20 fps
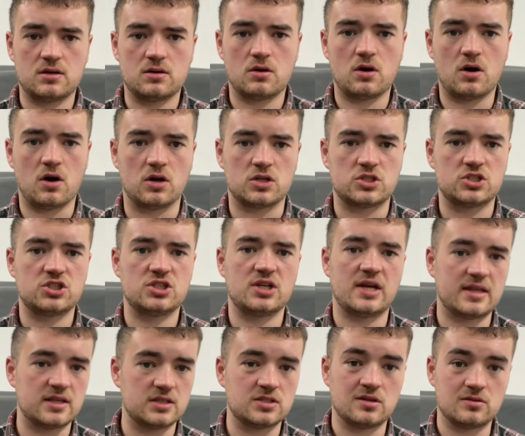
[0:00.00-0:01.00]
oh shit,
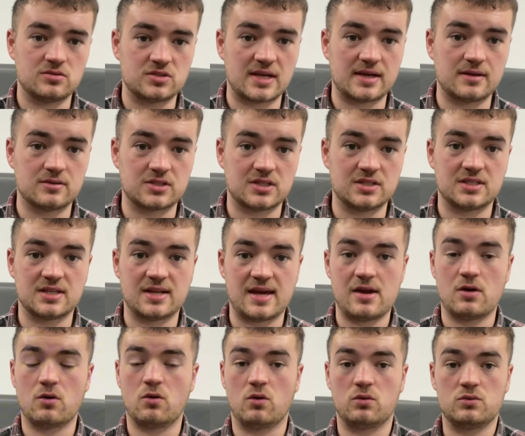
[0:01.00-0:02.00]
there's no sales in today,
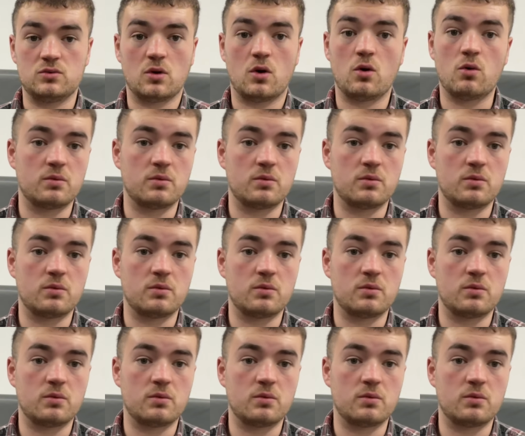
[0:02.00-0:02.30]
or oh,